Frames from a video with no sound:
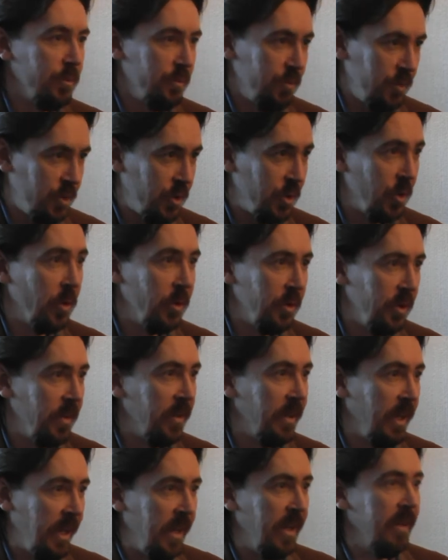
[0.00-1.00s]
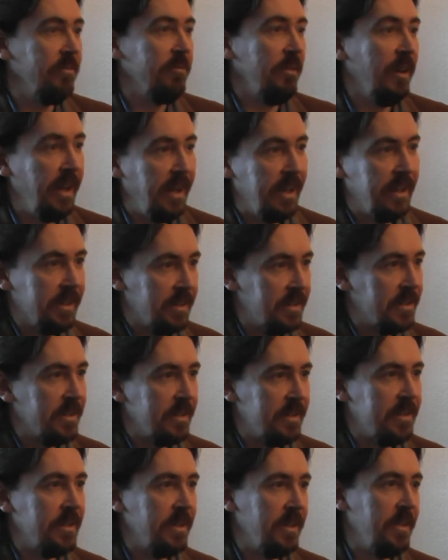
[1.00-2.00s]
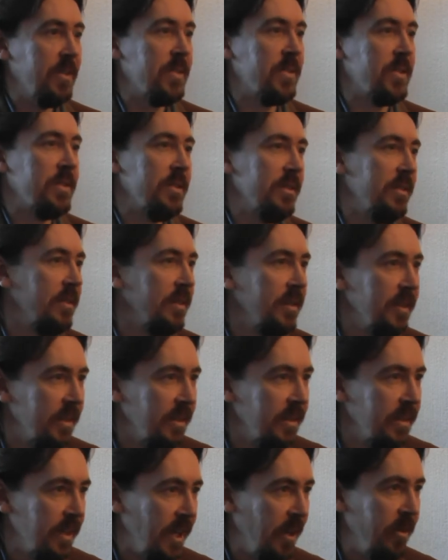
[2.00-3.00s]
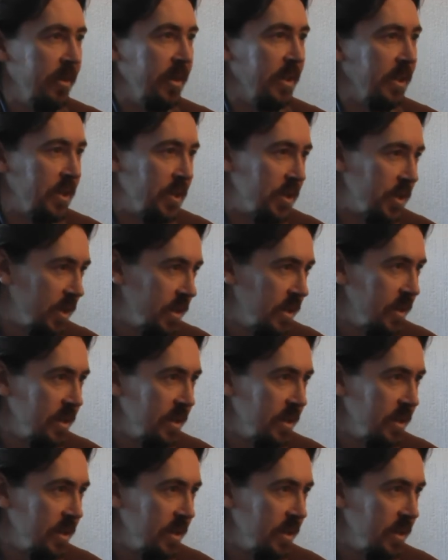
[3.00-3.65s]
show that they're related to this heritage.